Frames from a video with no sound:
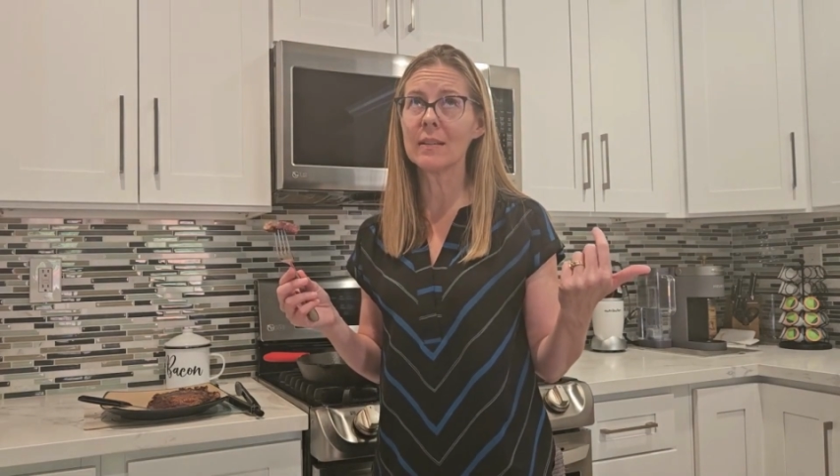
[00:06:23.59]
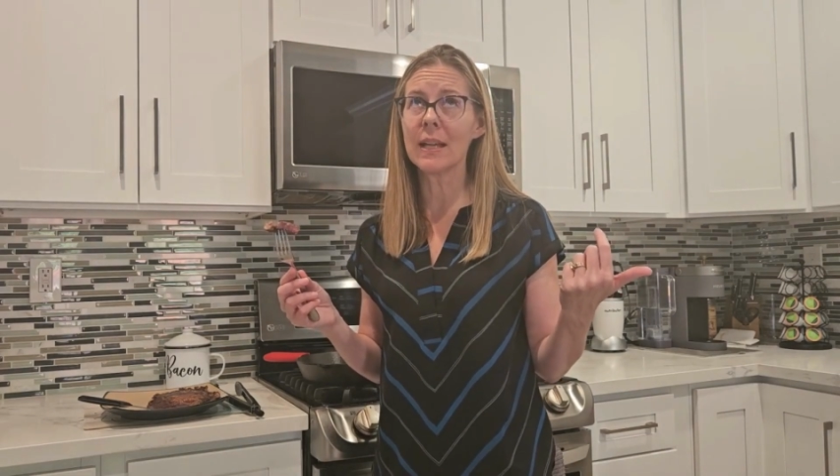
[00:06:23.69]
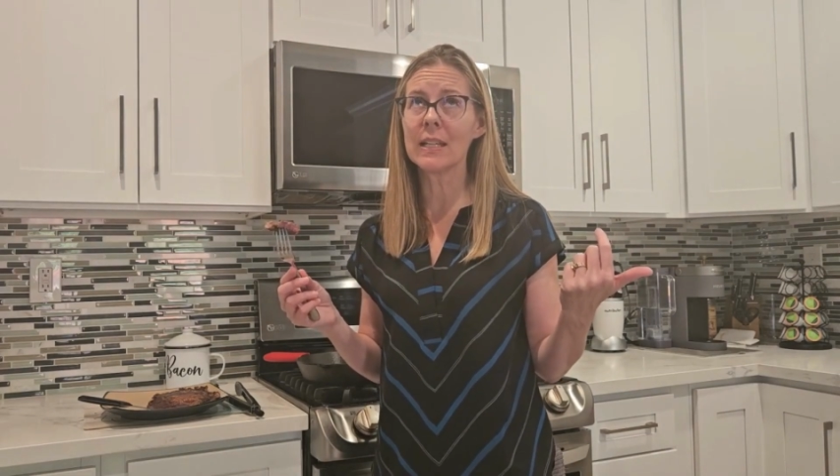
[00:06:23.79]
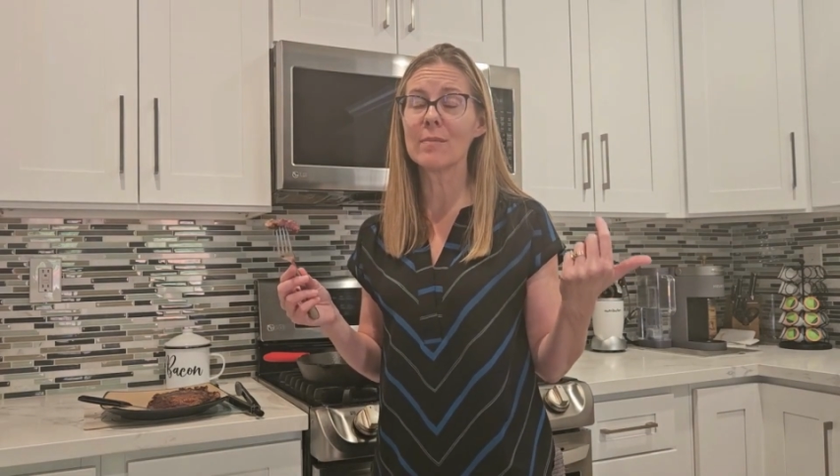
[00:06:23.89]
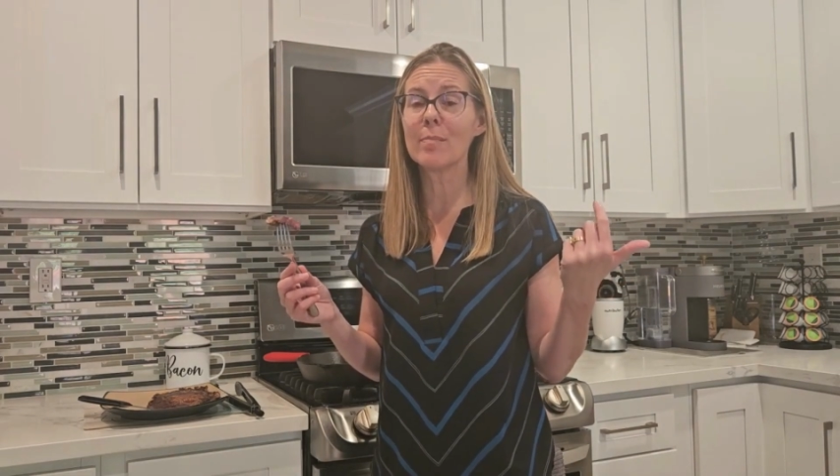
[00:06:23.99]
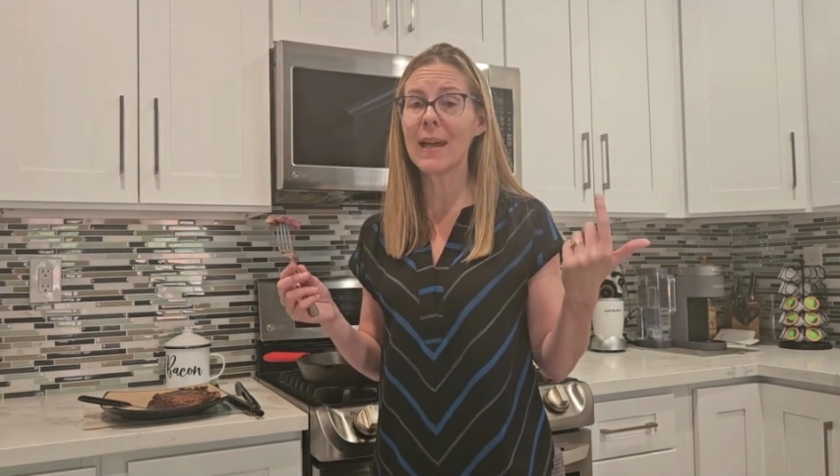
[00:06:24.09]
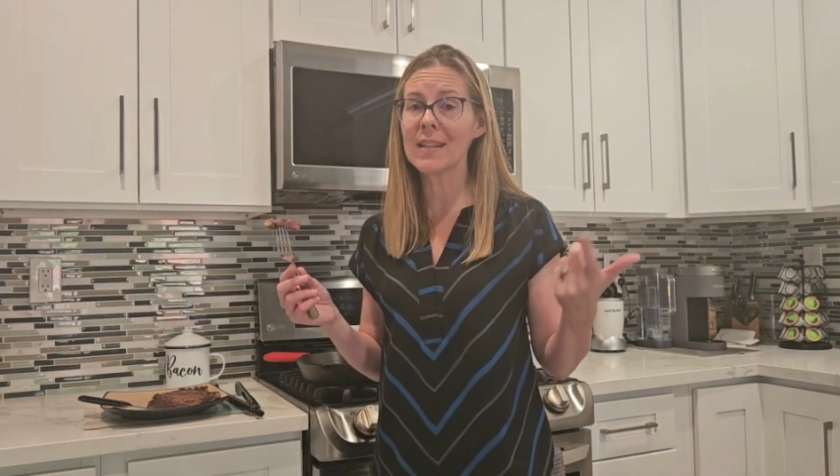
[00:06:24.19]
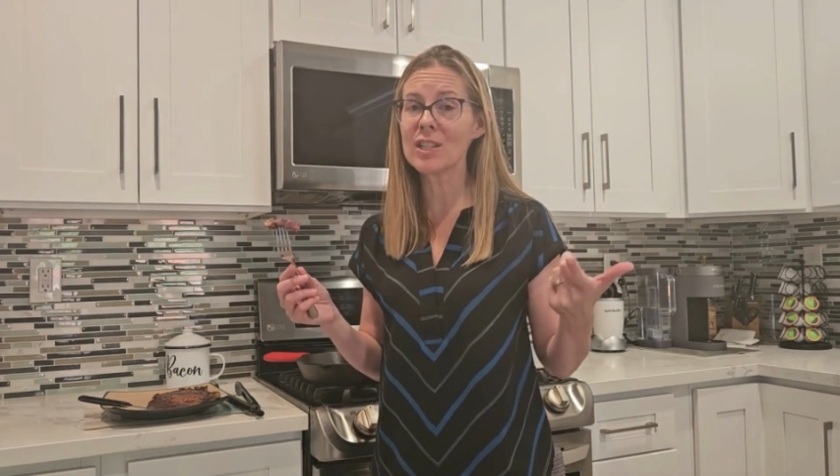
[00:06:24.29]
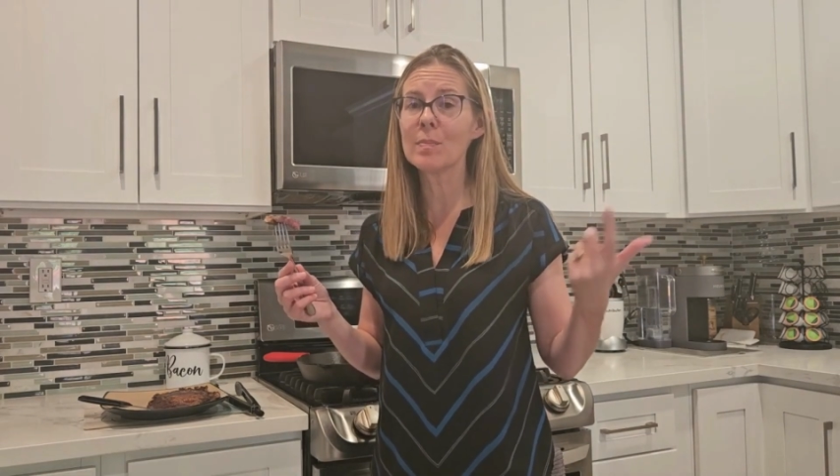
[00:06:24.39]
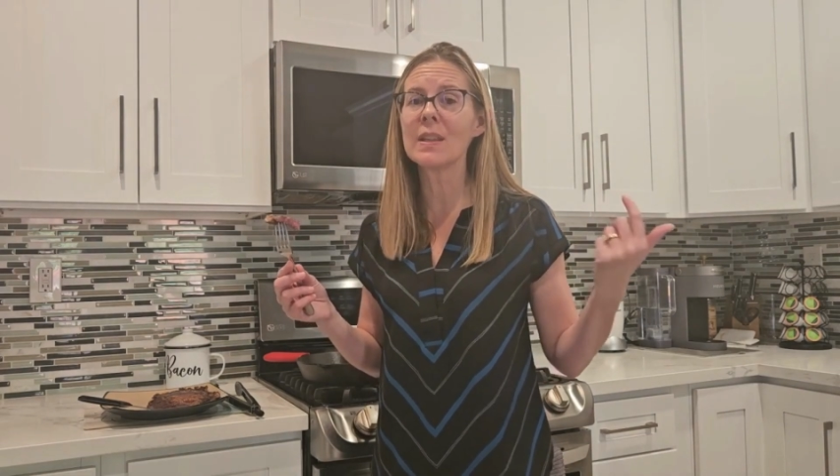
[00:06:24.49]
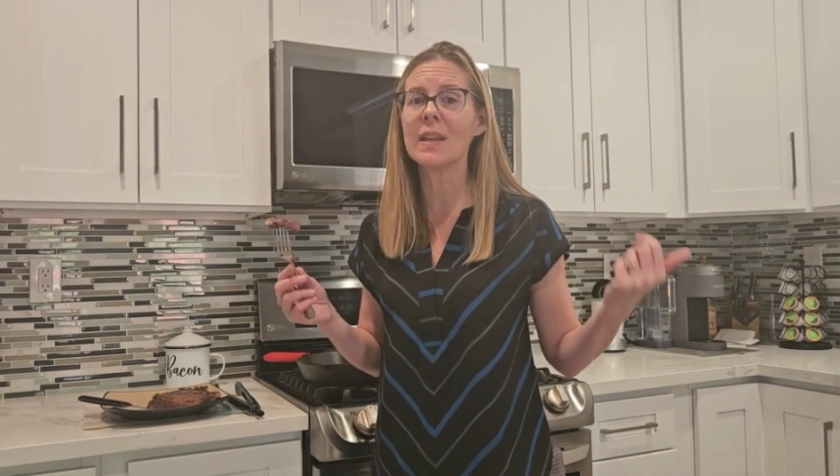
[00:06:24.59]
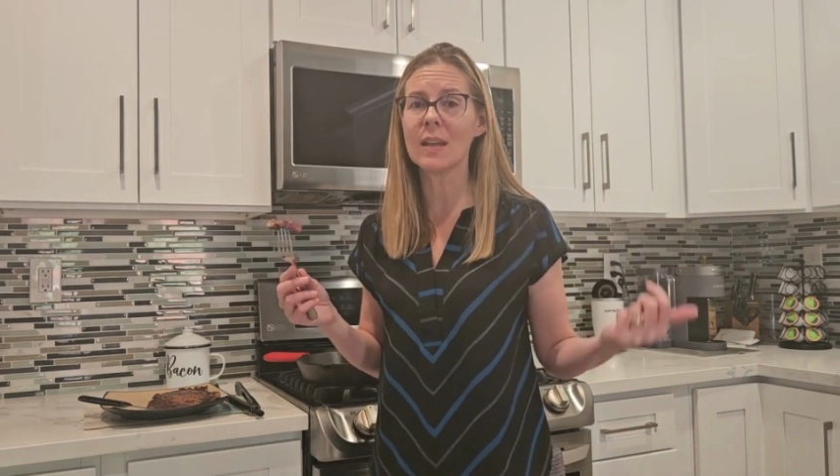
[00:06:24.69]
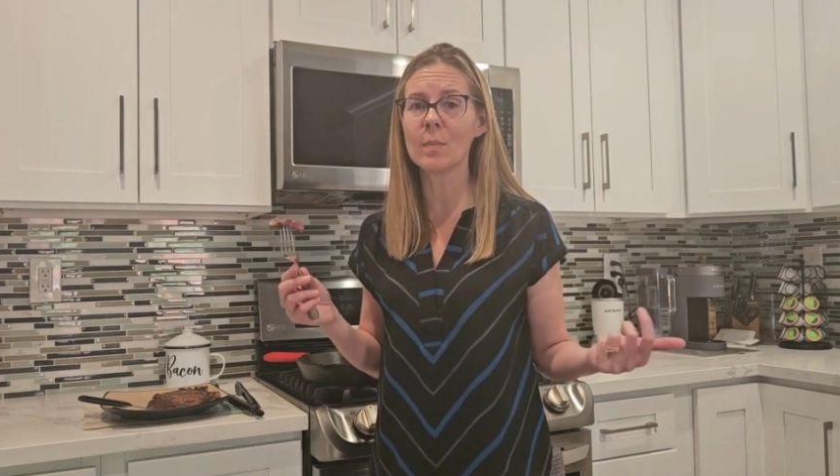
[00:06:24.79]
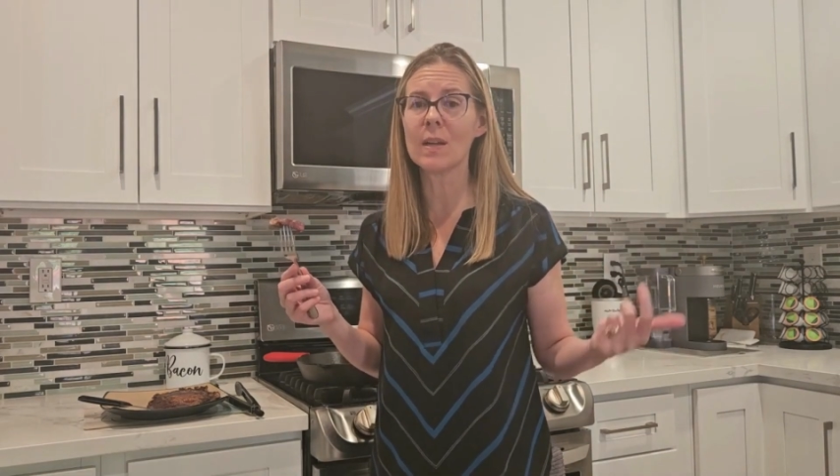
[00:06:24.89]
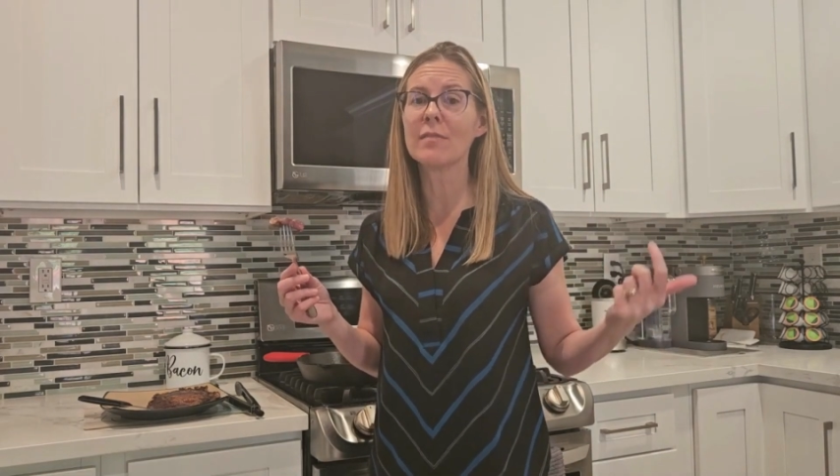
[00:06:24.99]
letting best be the
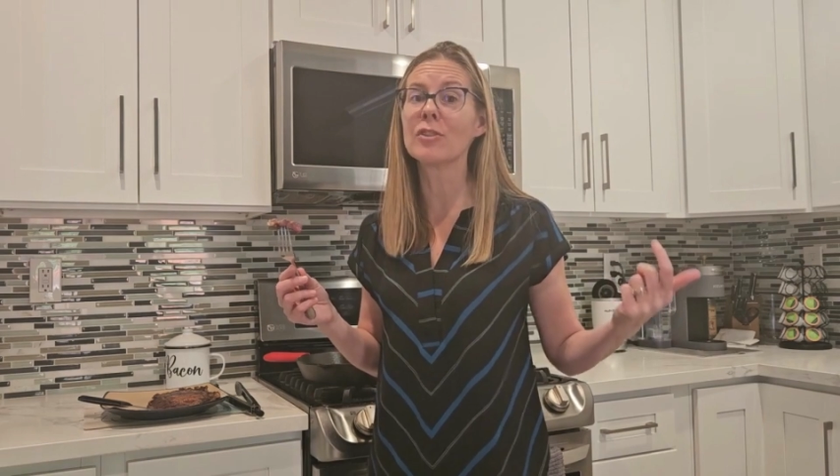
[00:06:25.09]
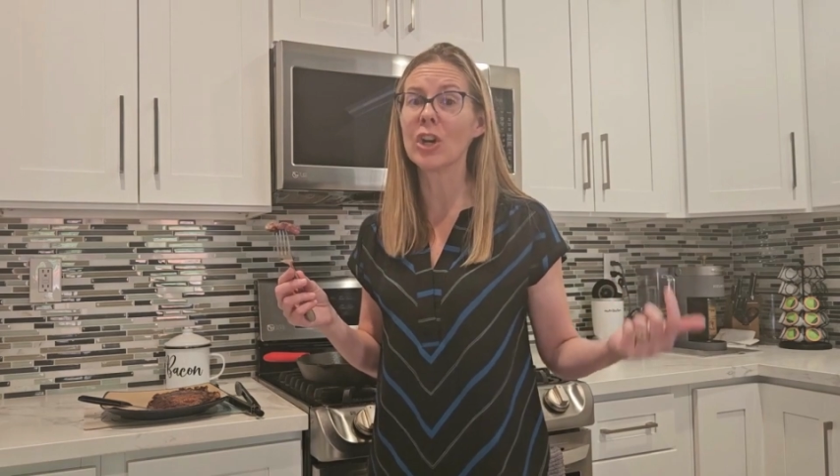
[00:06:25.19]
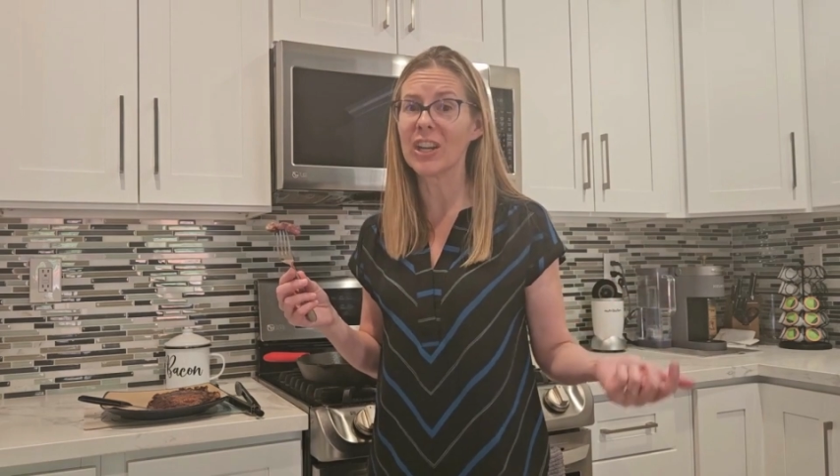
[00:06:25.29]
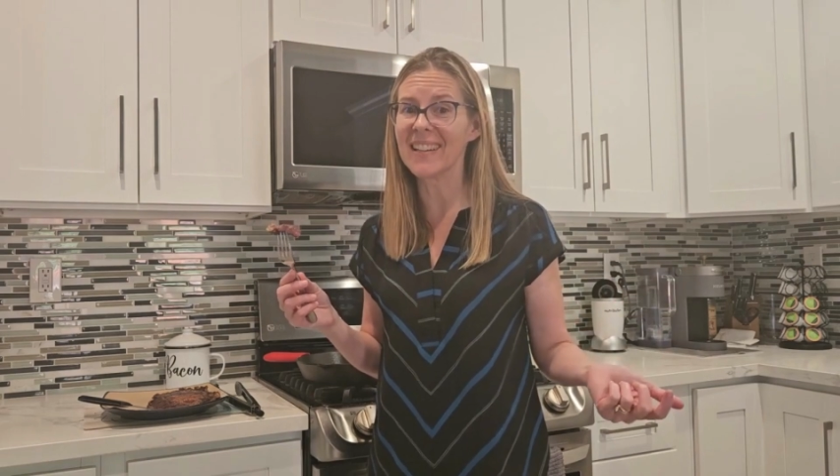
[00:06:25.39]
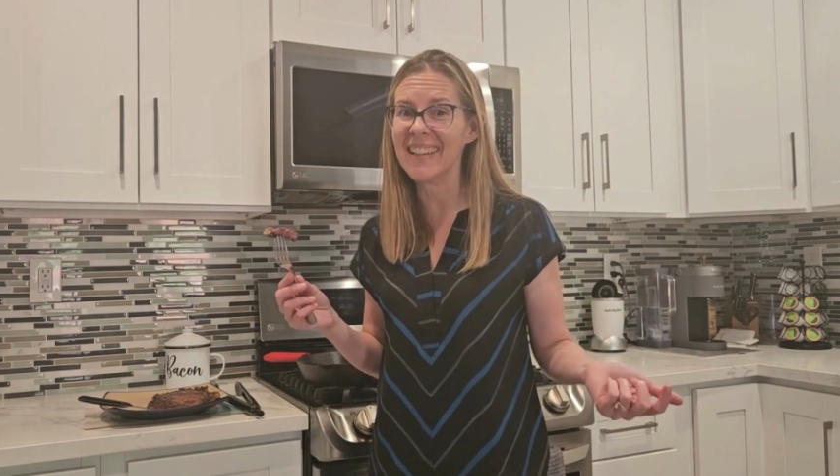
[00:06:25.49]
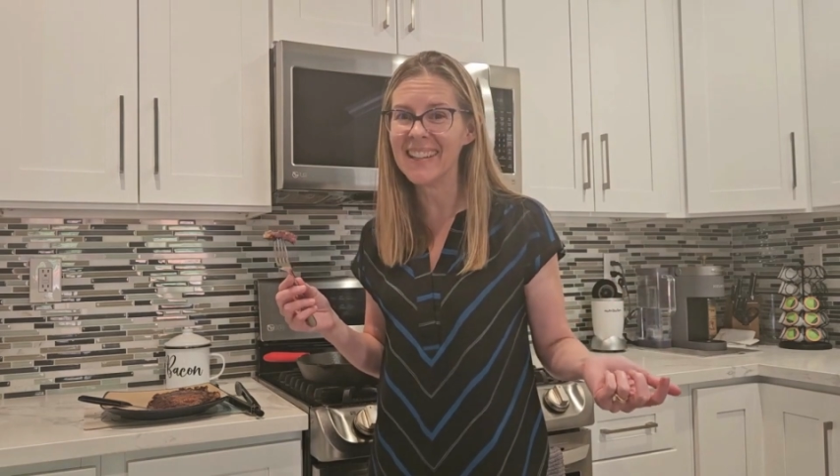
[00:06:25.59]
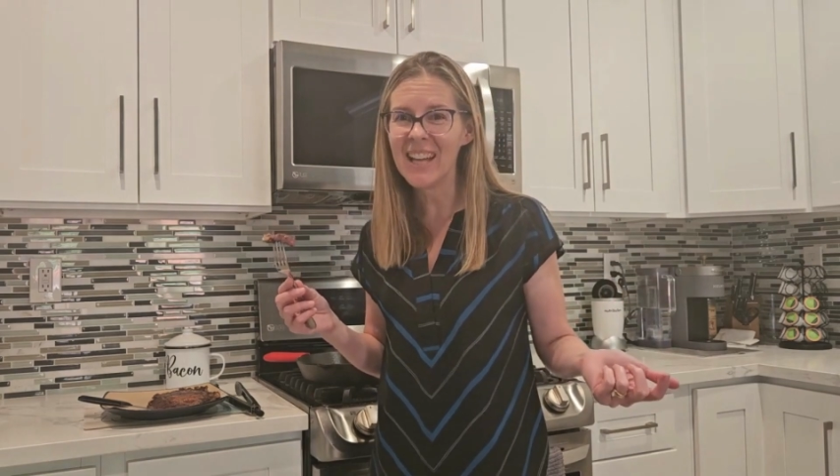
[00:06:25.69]
enemy of good.